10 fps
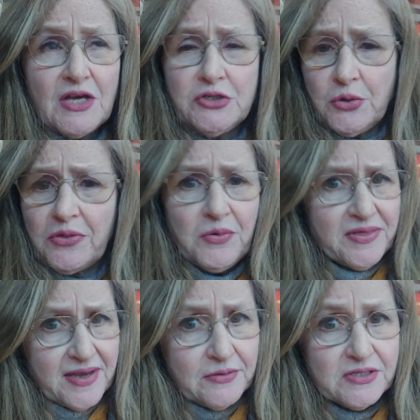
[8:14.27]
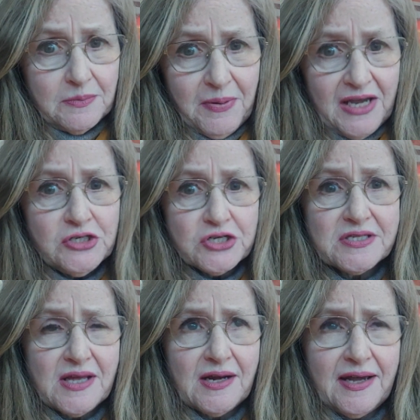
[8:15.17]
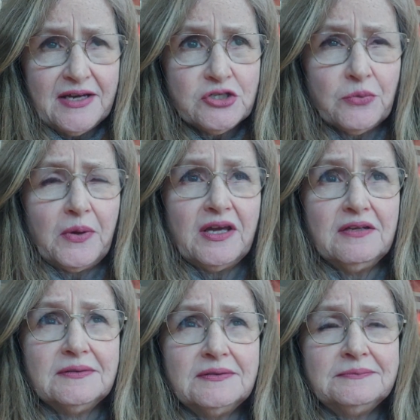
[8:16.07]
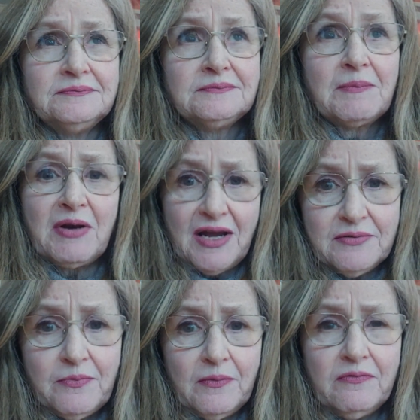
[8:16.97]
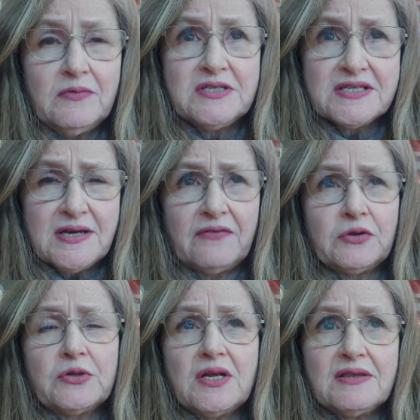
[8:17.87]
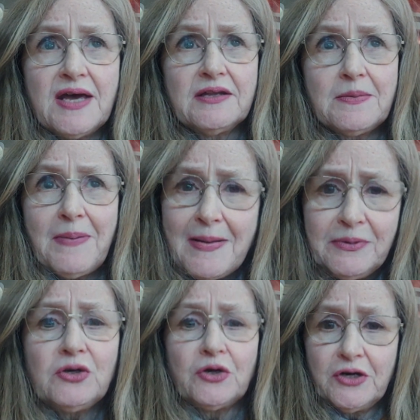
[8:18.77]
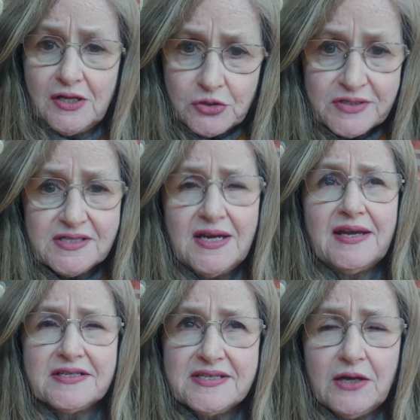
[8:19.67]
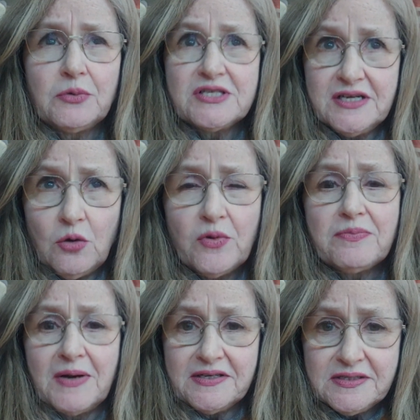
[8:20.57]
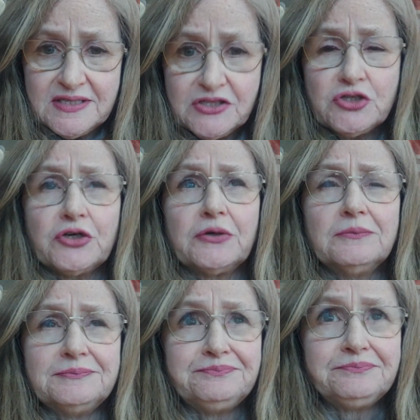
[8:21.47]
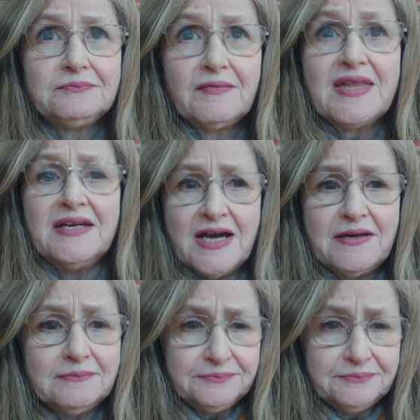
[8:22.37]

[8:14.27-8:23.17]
2,000 or 3,000 pages that I had to read, but I discovered that the Public Guardian Trustee had a secret deal with my sister, the nun,